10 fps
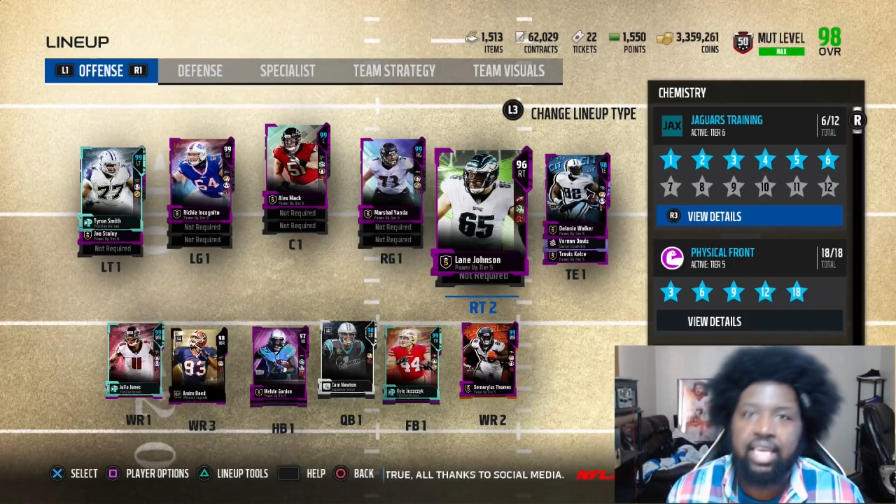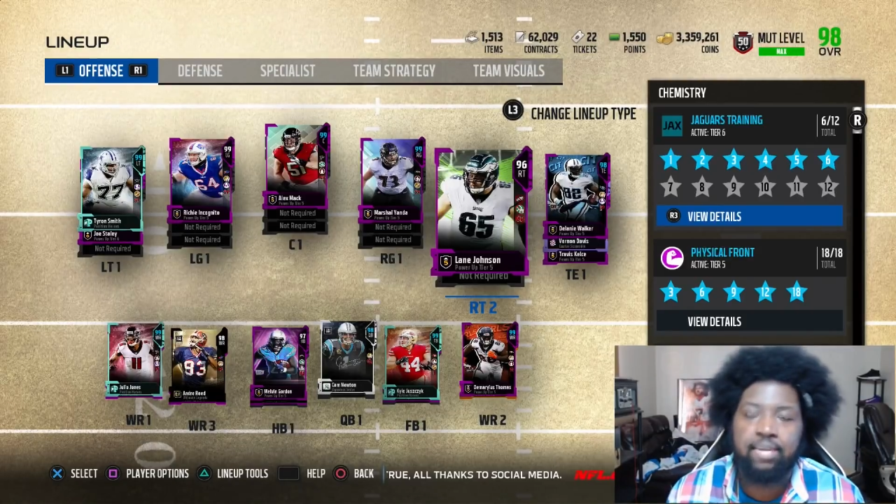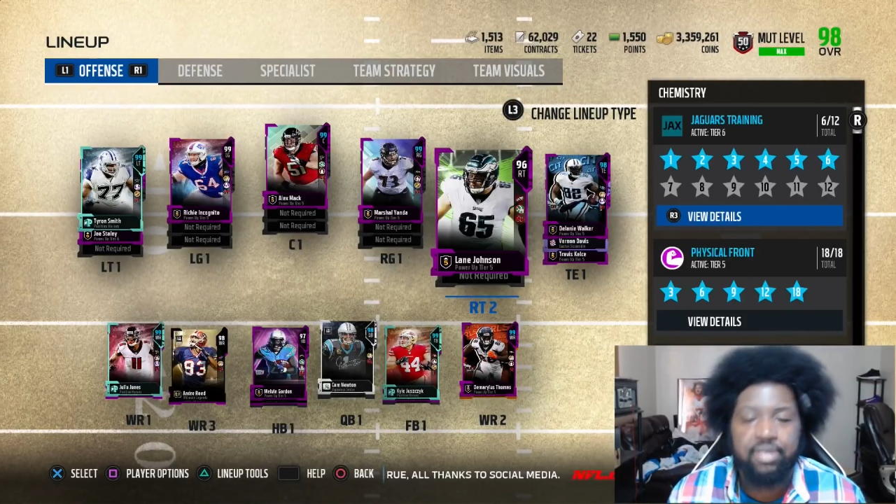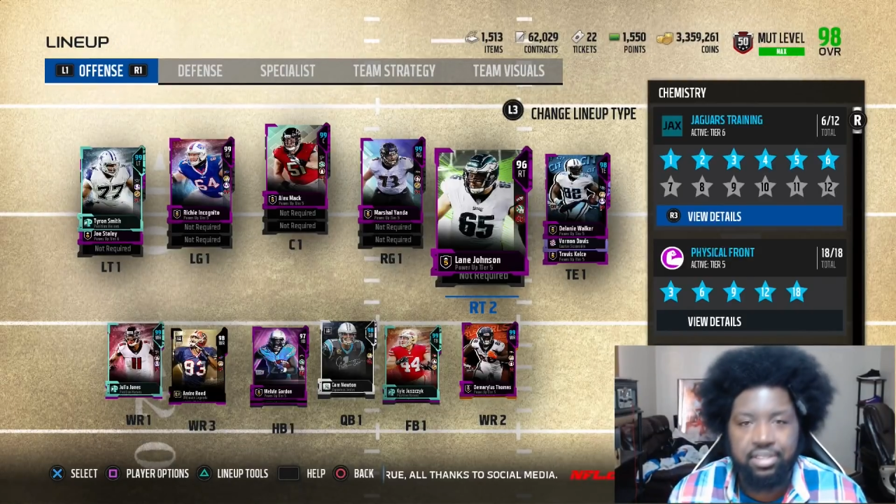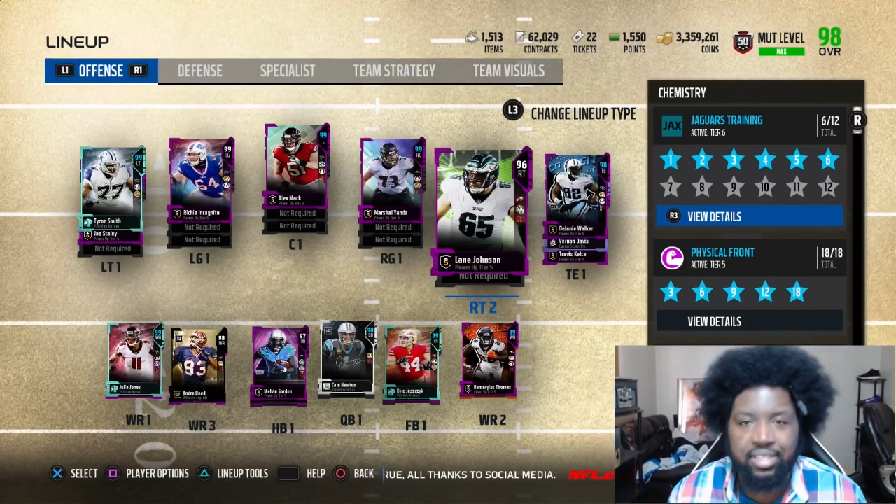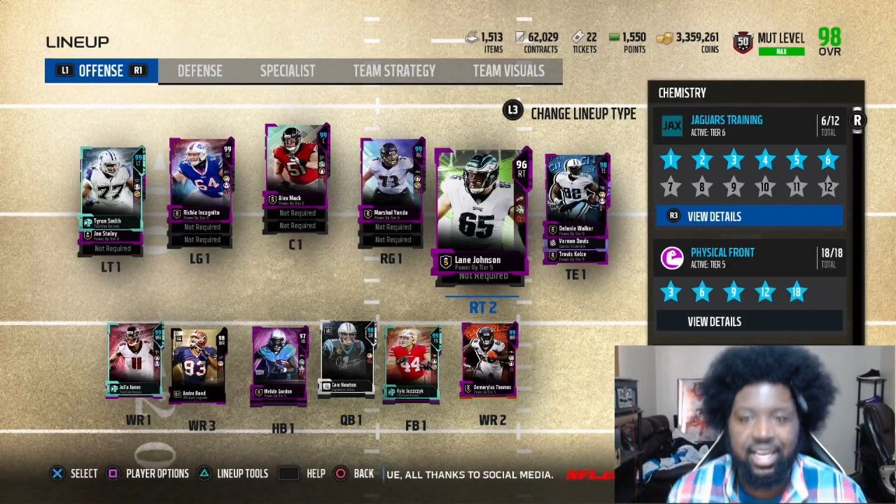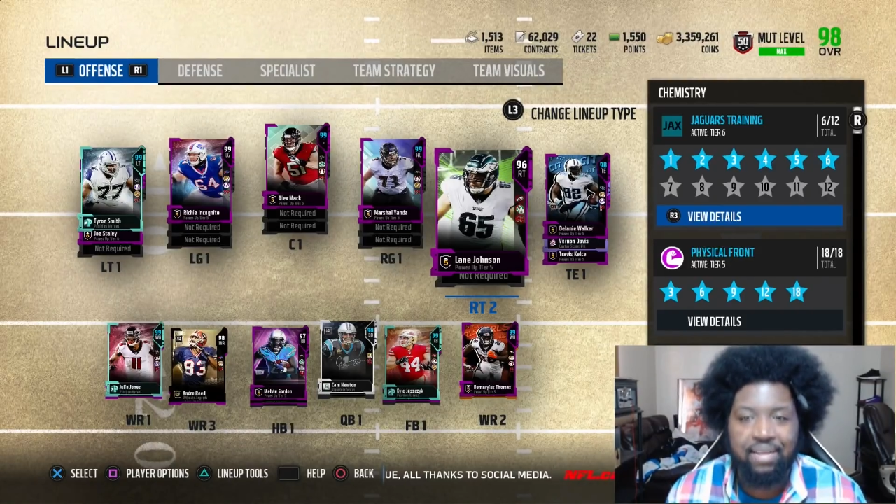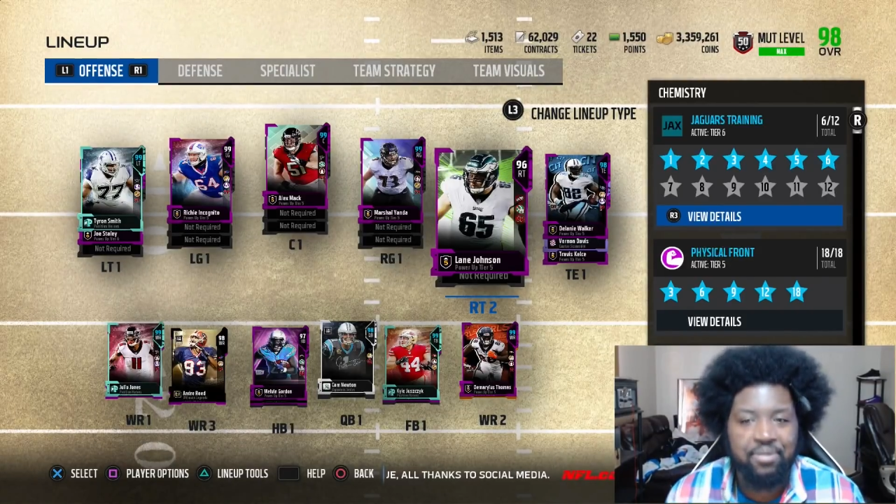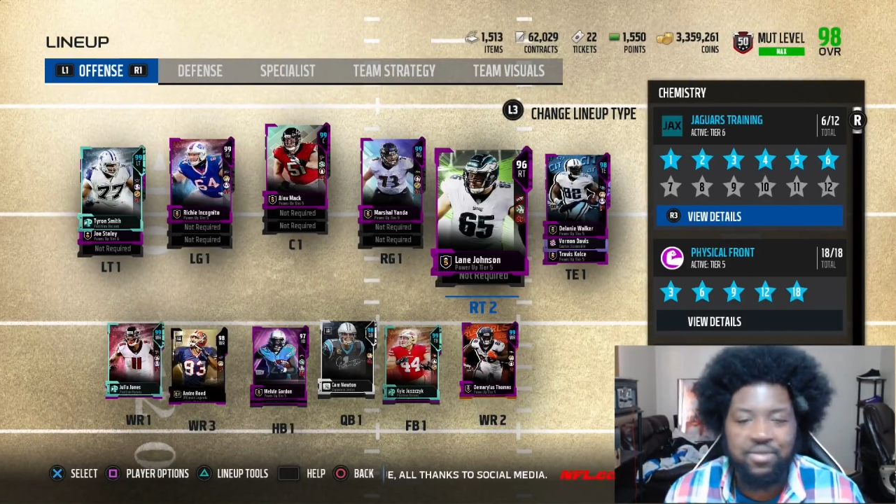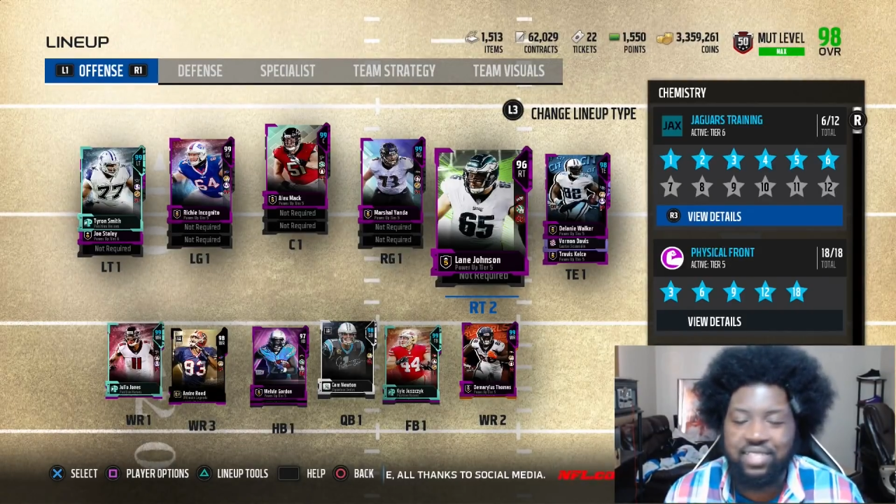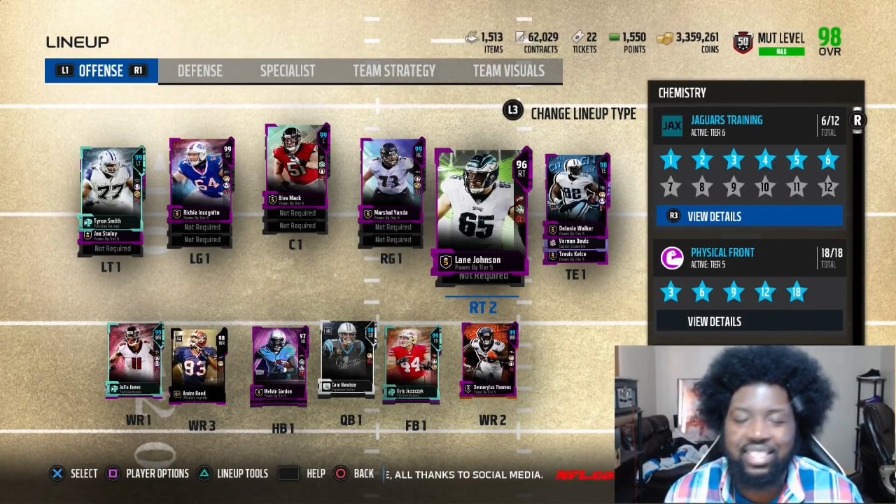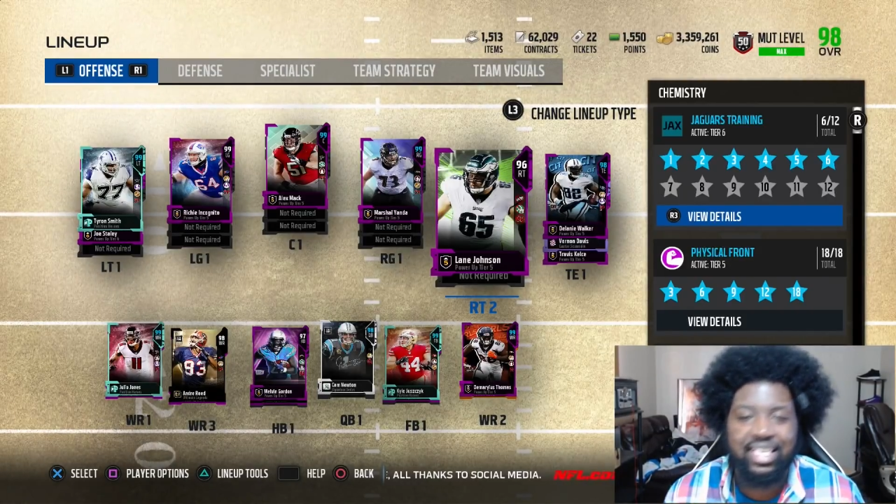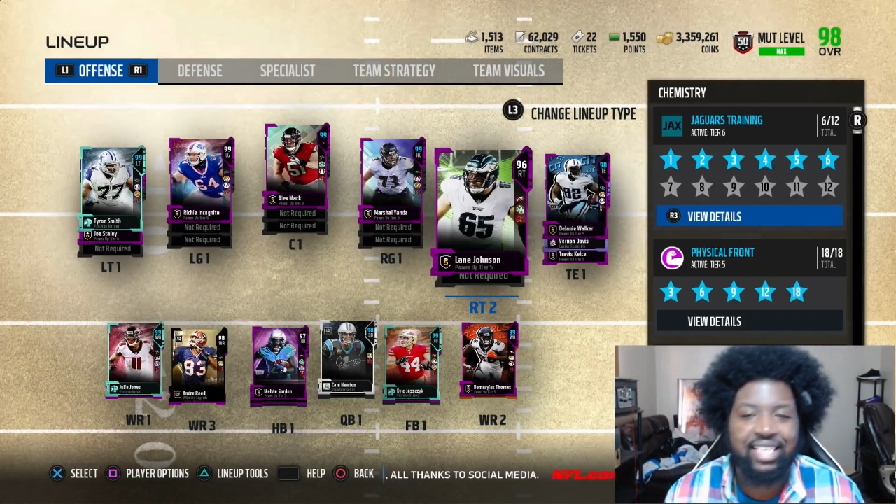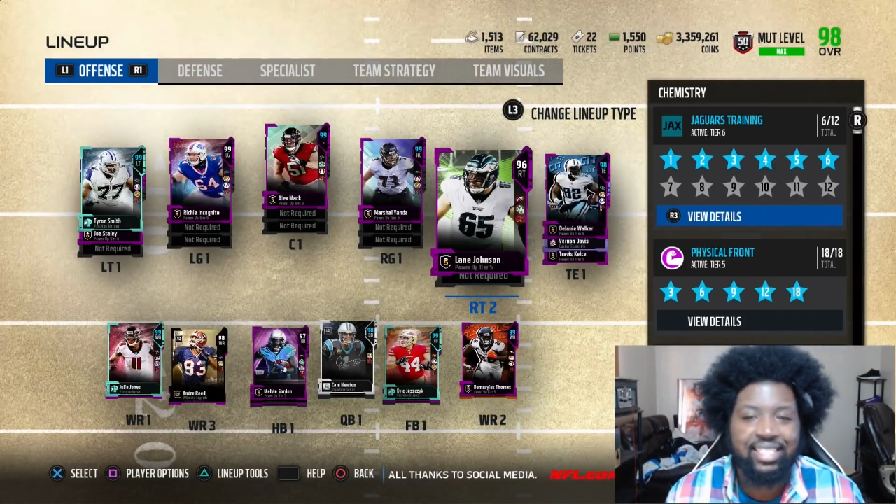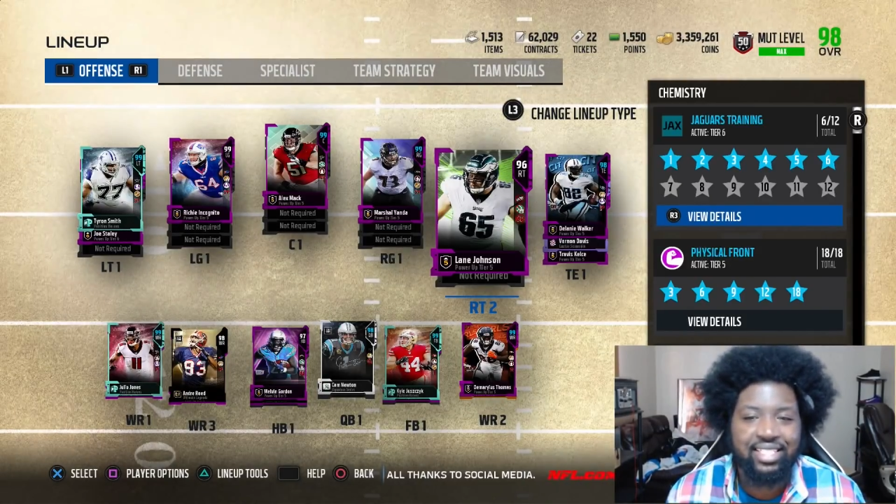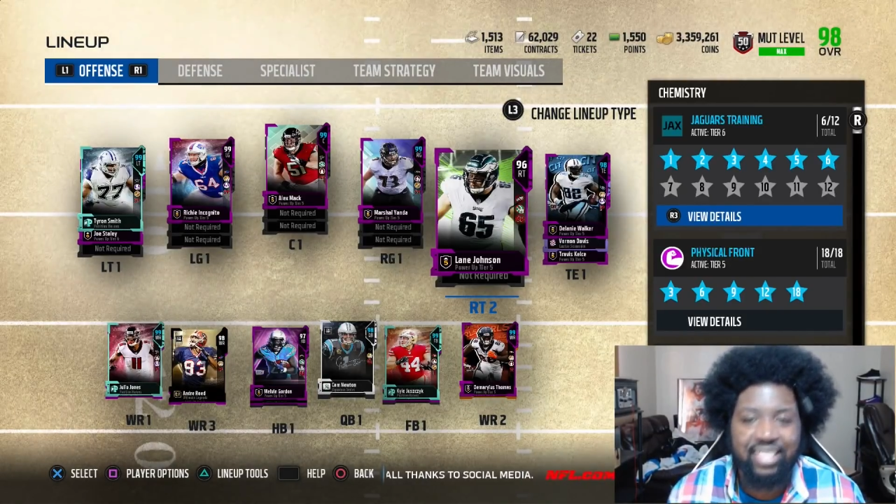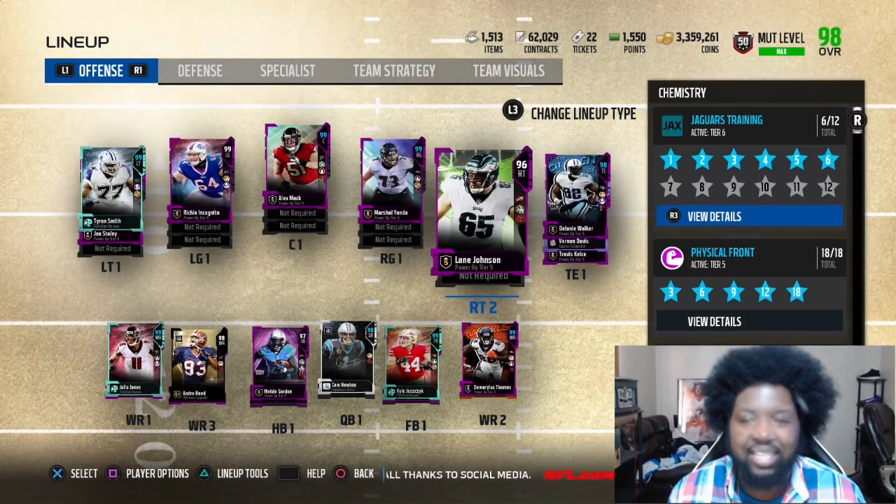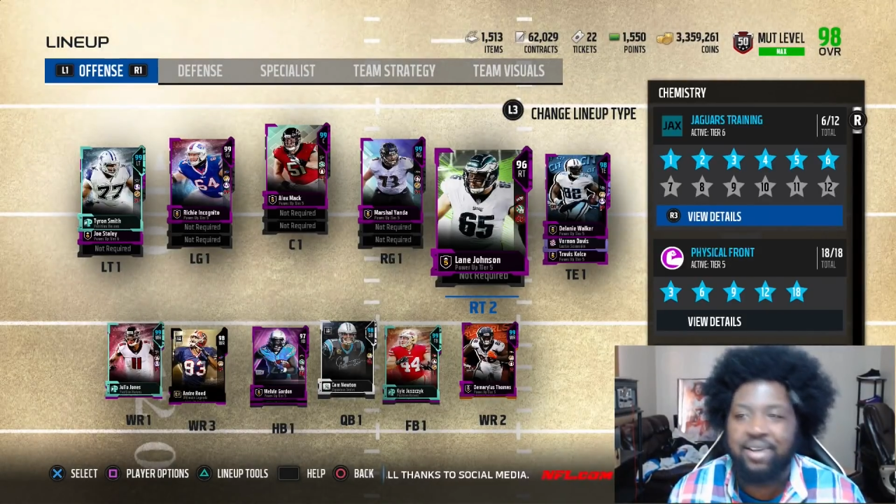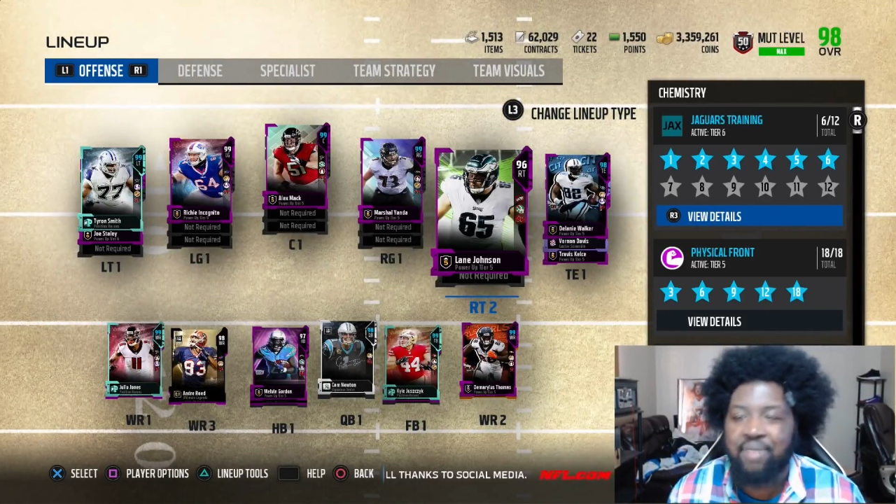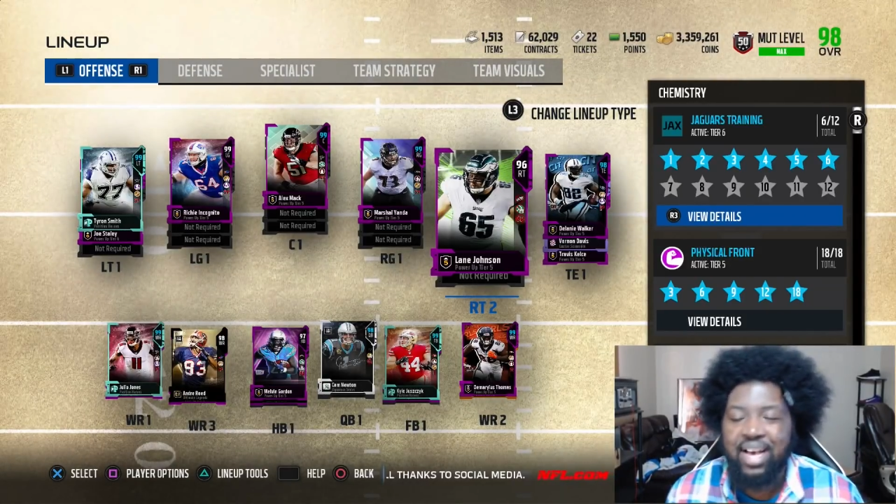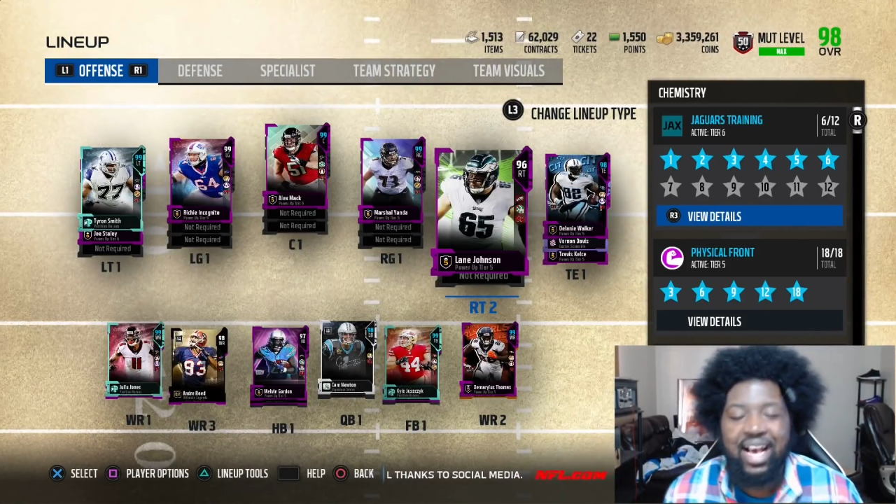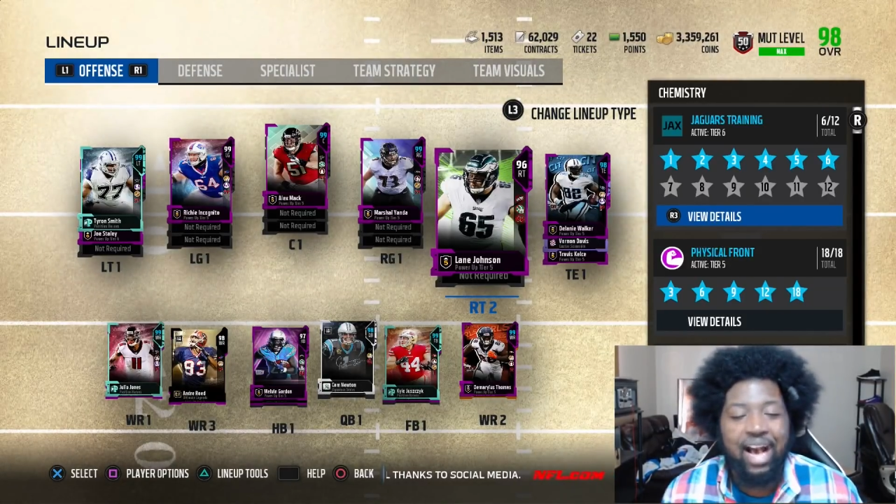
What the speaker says: chemistry. That move the sticks is dumb.